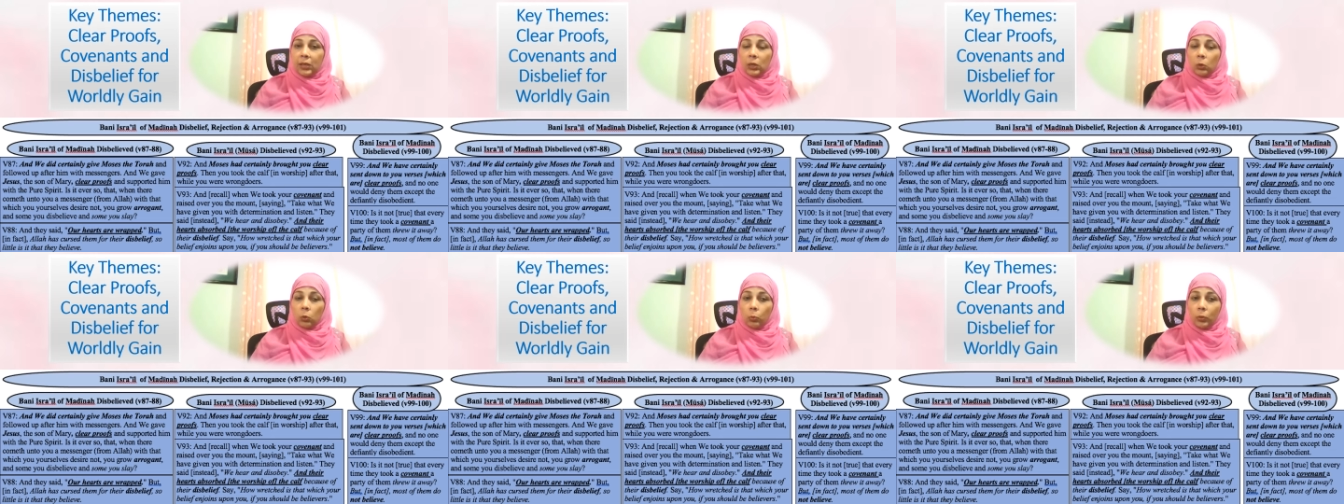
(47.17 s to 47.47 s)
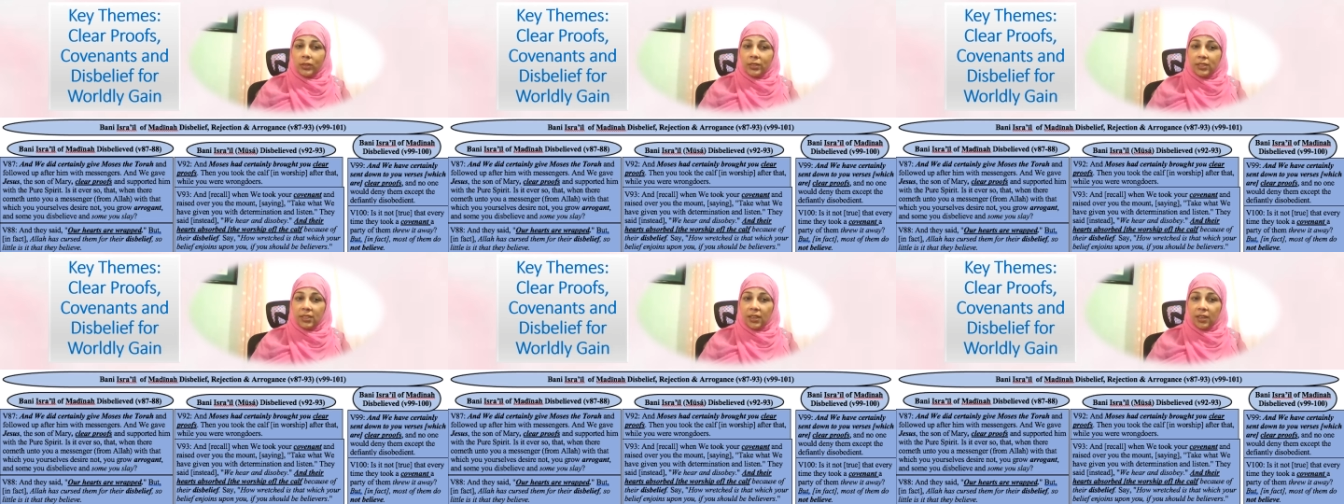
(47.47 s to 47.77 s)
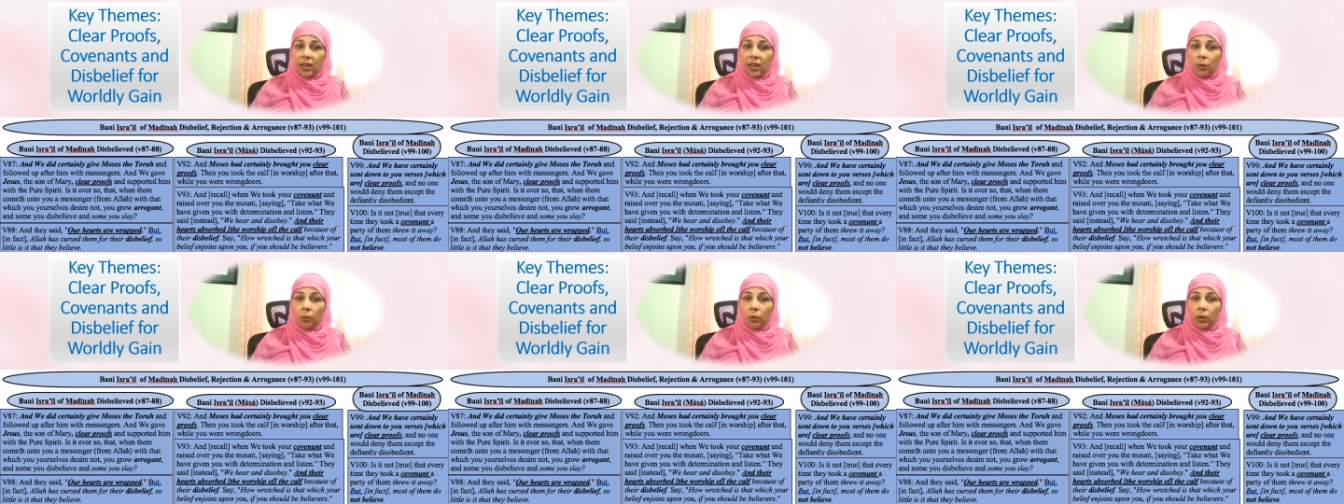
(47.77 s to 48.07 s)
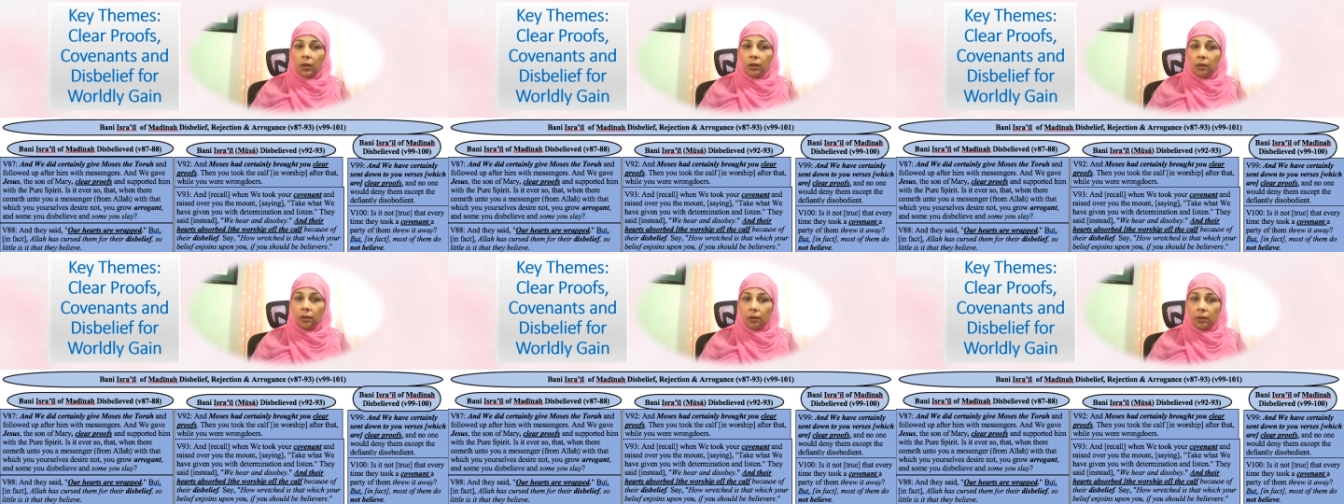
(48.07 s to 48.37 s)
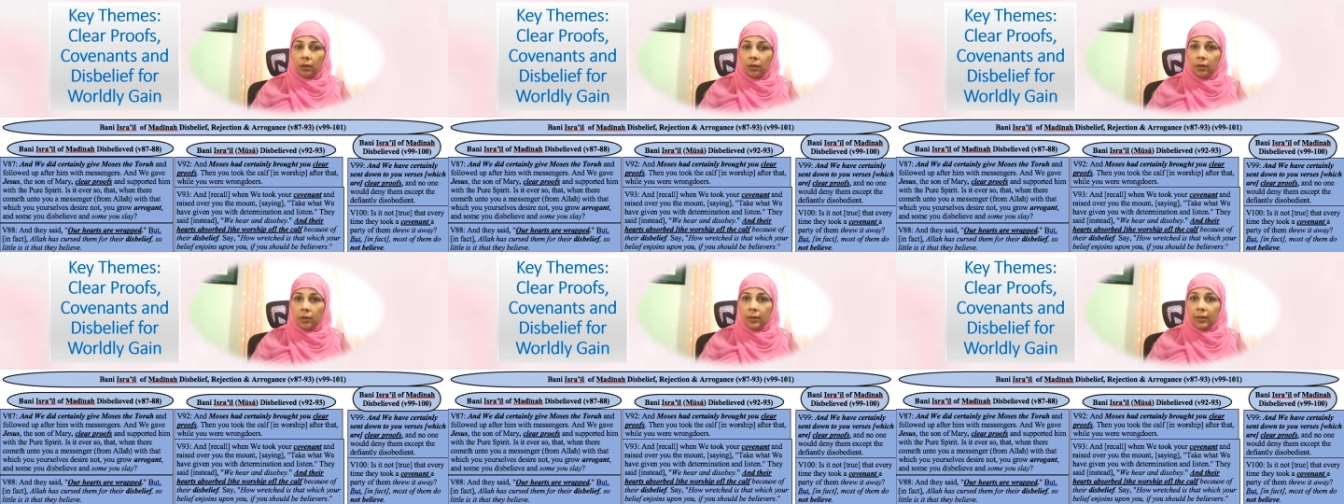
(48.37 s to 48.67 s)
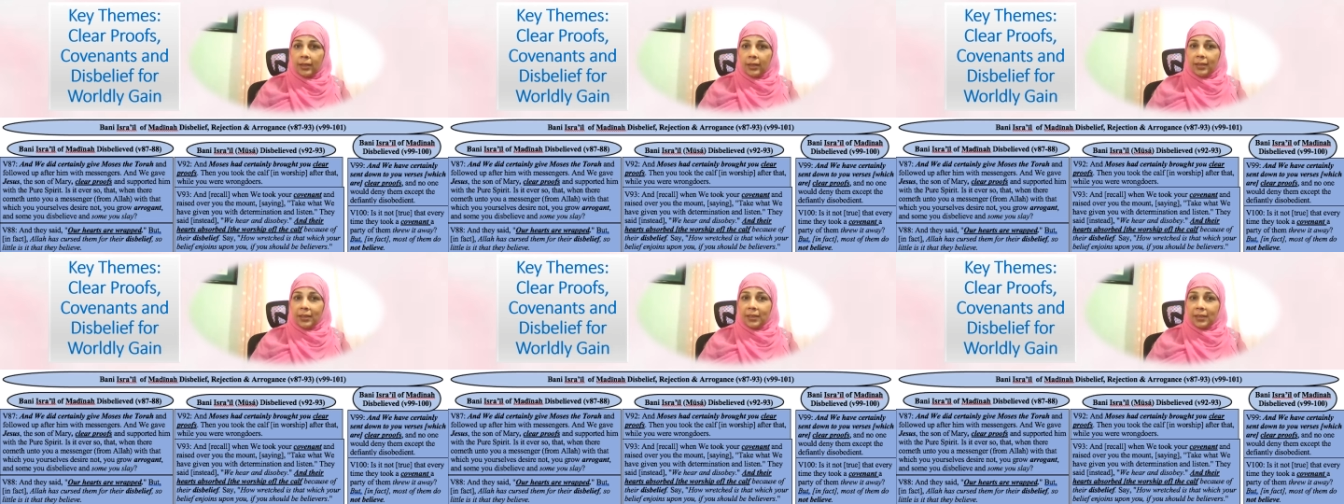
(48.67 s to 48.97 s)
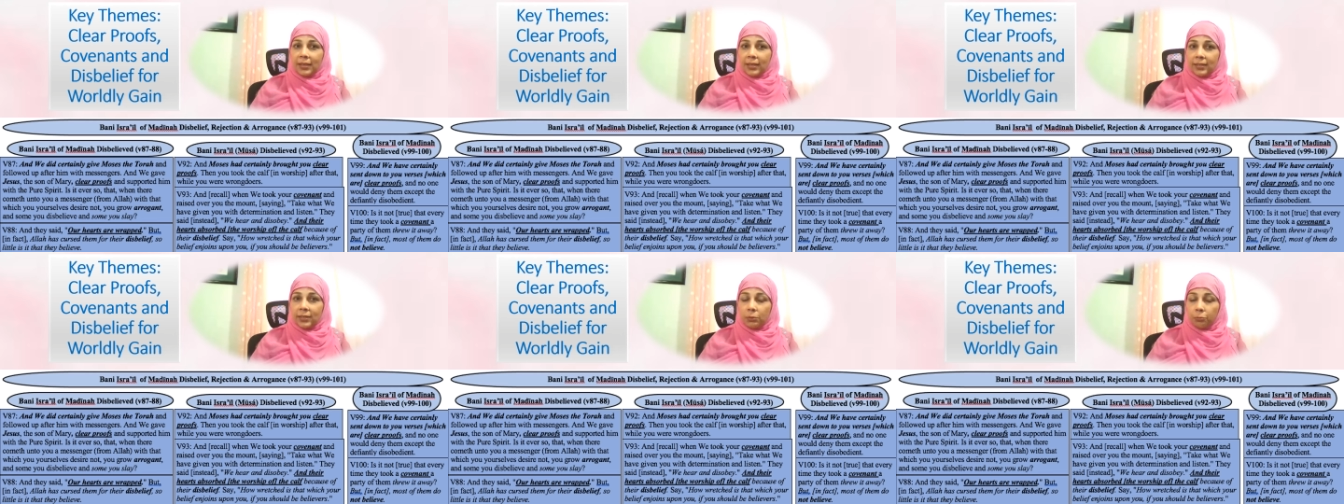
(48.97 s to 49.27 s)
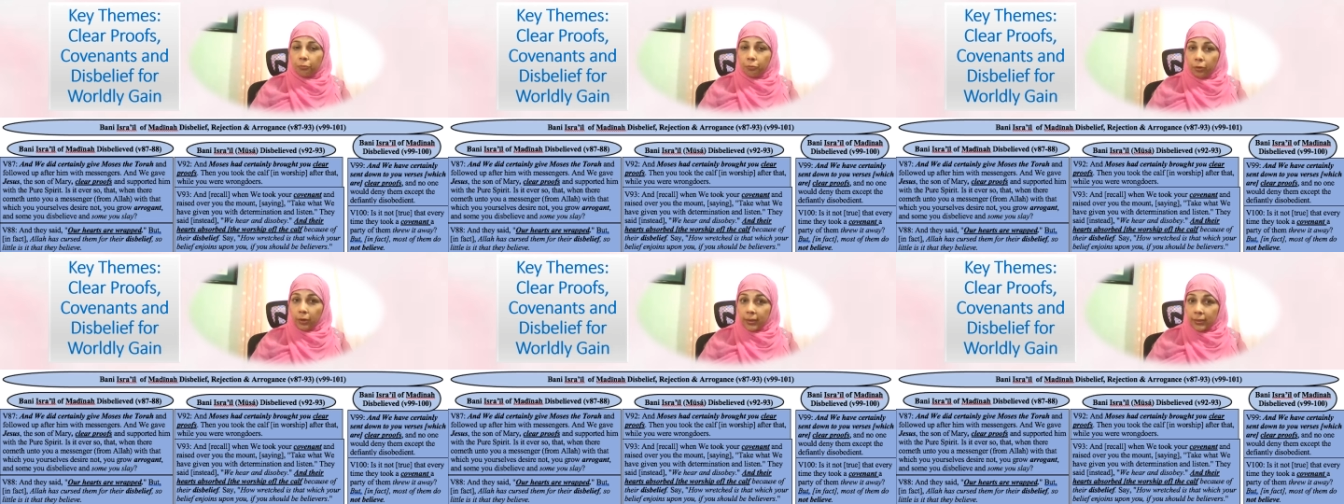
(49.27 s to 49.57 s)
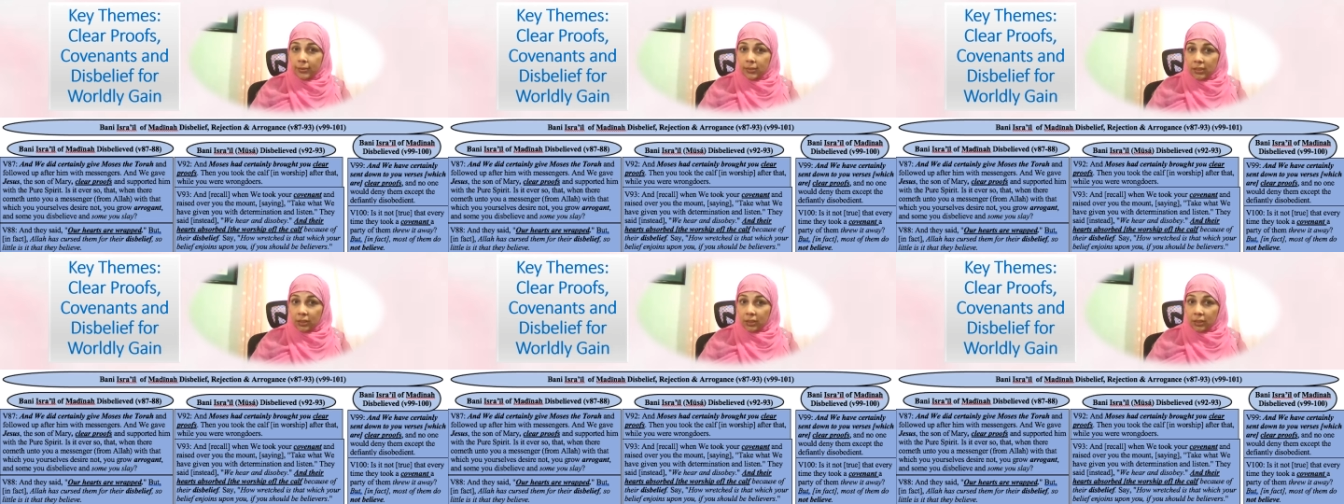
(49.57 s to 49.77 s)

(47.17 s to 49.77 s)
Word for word: We see how Allah is first